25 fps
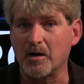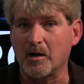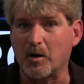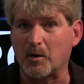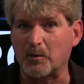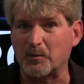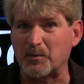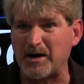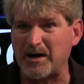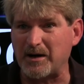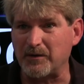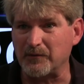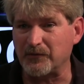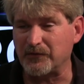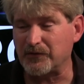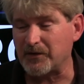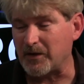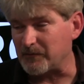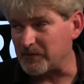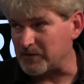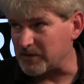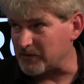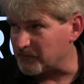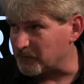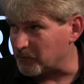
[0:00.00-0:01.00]
around
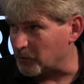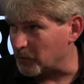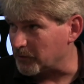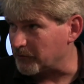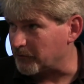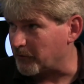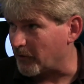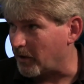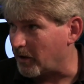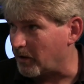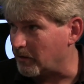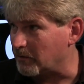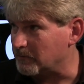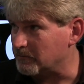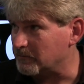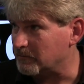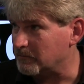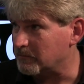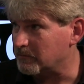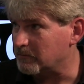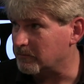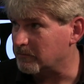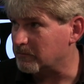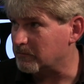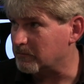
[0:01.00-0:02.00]
70 foot tall.
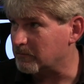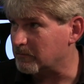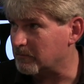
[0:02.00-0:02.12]
Wow.